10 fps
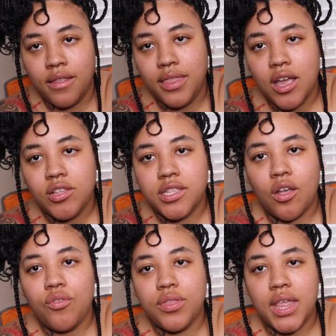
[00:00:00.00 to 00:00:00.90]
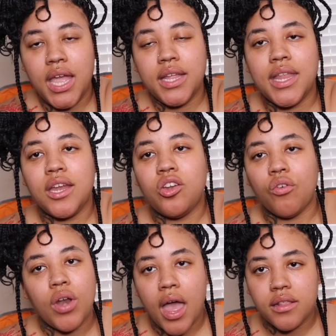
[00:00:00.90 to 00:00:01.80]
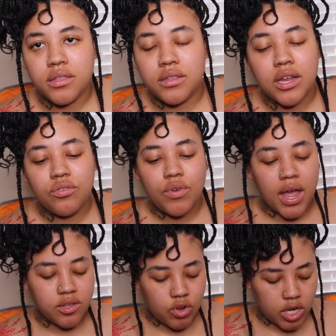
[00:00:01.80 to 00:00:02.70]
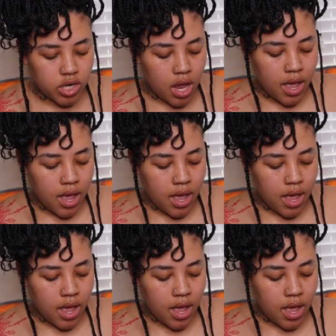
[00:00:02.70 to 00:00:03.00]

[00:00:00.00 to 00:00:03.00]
They're so thick, they do not stretch.